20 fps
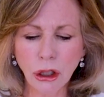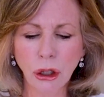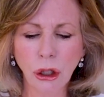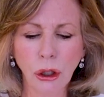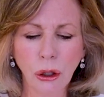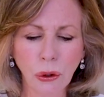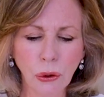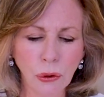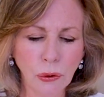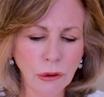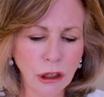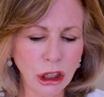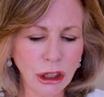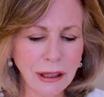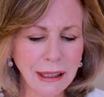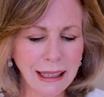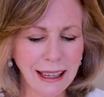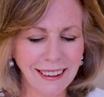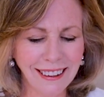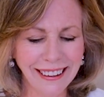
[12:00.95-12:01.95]
to
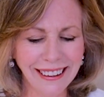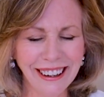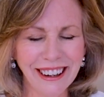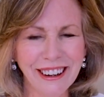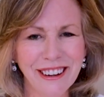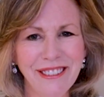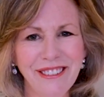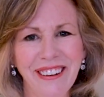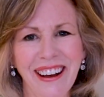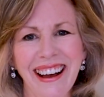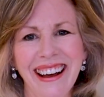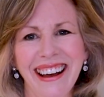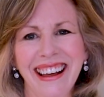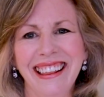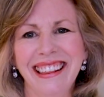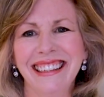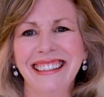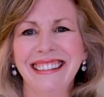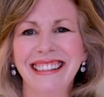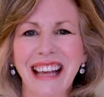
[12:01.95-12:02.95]
just clarify
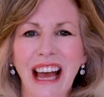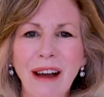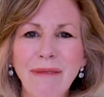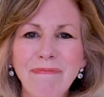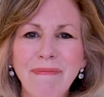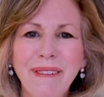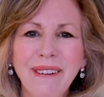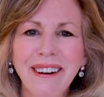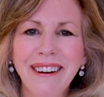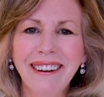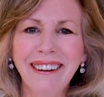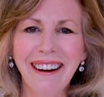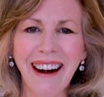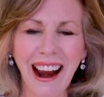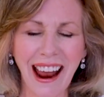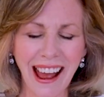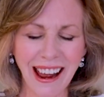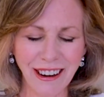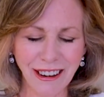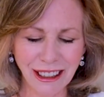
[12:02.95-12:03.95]
this i um,
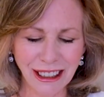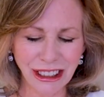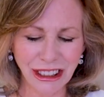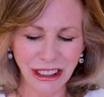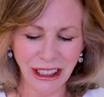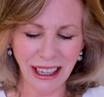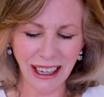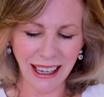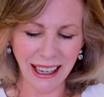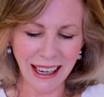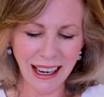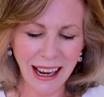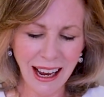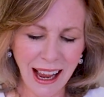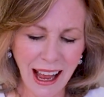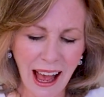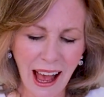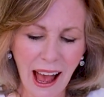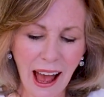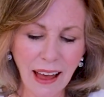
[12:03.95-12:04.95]
for energy
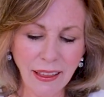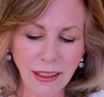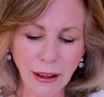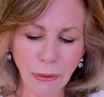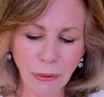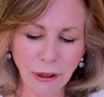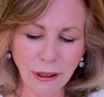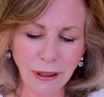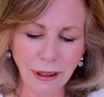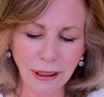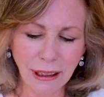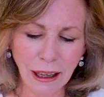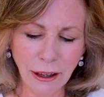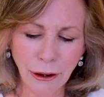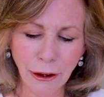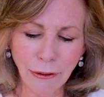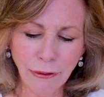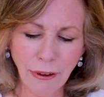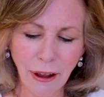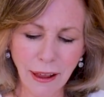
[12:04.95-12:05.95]
and then we'll
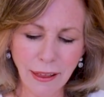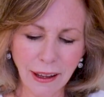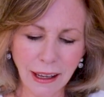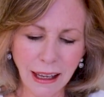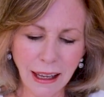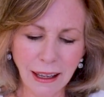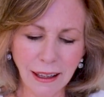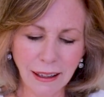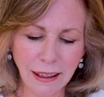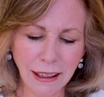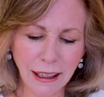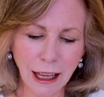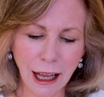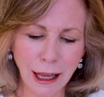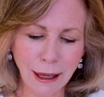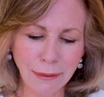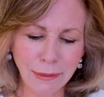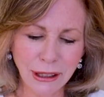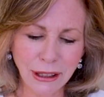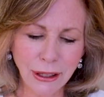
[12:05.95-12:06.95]
clarify the King of
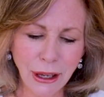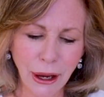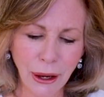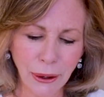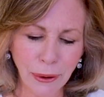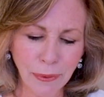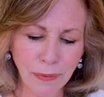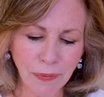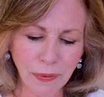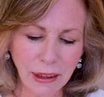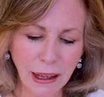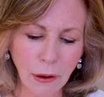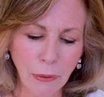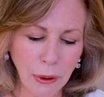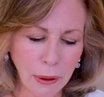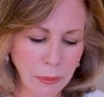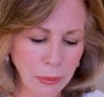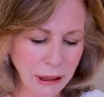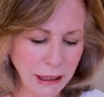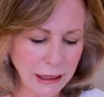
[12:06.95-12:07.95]
Cups. So can
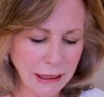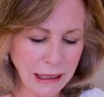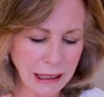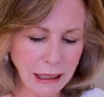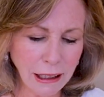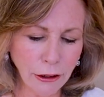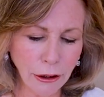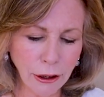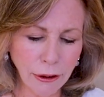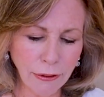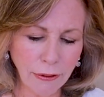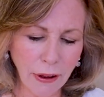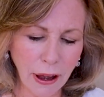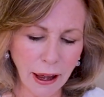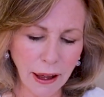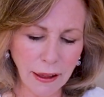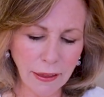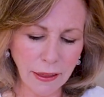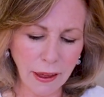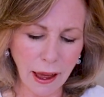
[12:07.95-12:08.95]
we please
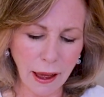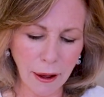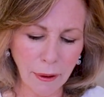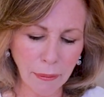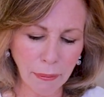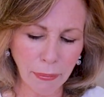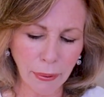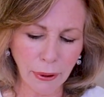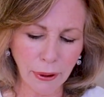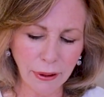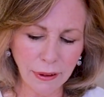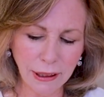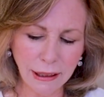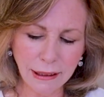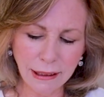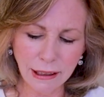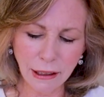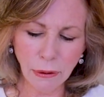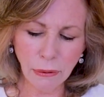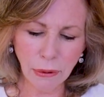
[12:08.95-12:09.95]
clarify the Emperor?
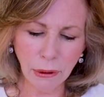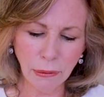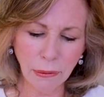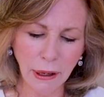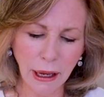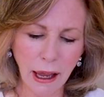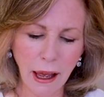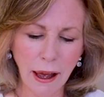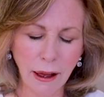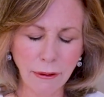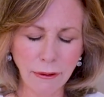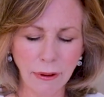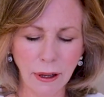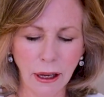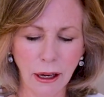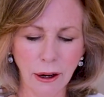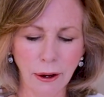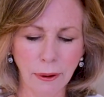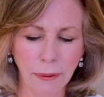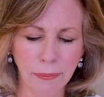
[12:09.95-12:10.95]
Let's see what we have
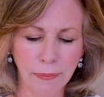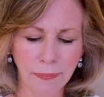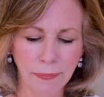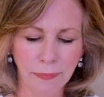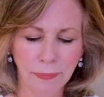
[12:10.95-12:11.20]
here.